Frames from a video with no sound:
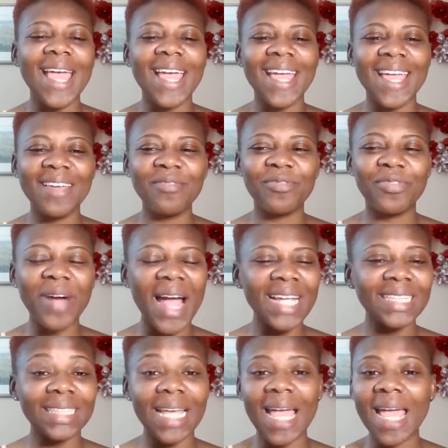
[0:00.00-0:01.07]

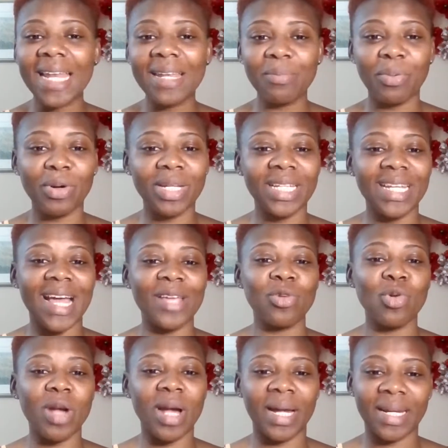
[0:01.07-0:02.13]
invite anybody that
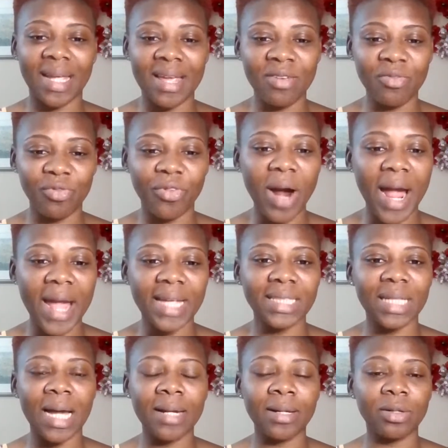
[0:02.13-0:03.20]
you can
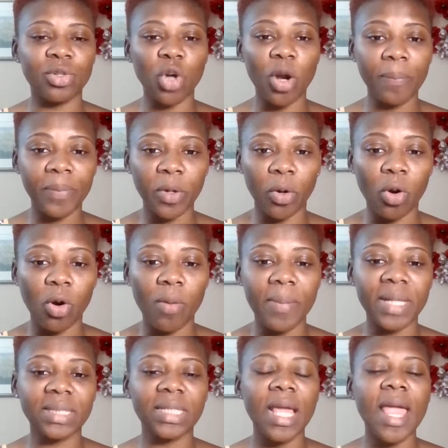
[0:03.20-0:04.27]
invite, and drop your
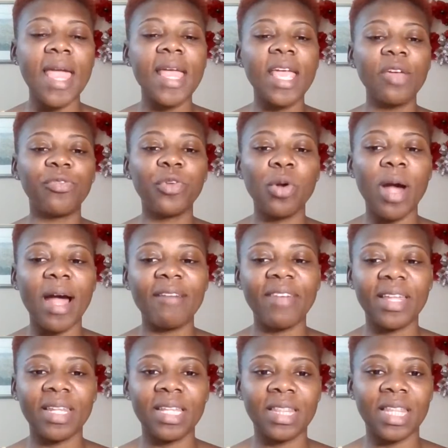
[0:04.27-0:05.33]
comments if you have
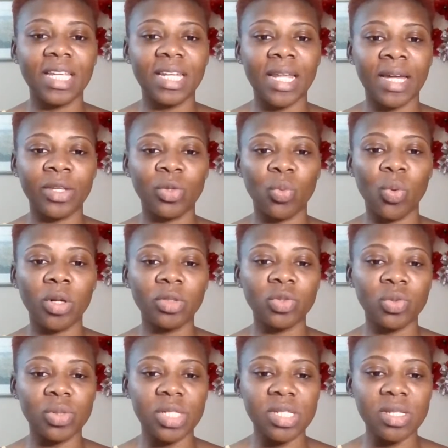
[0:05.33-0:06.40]
anything that you want
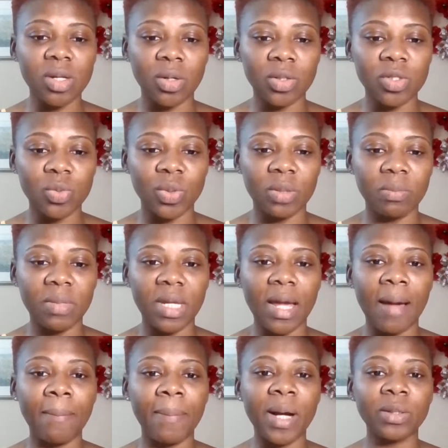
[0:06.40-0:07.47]
to discuss with me
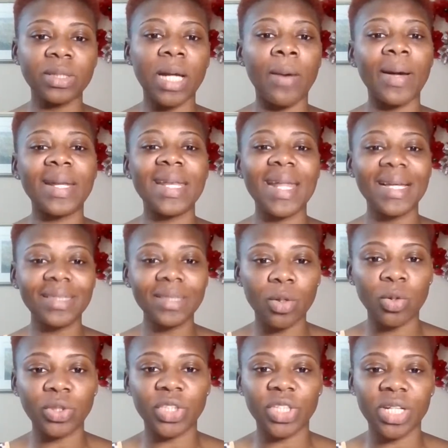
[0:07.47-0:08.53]
about our next
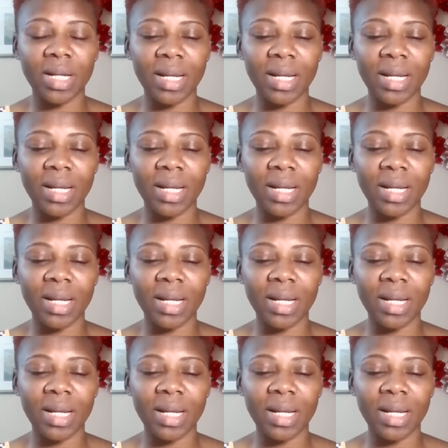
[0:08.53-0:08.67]
coaching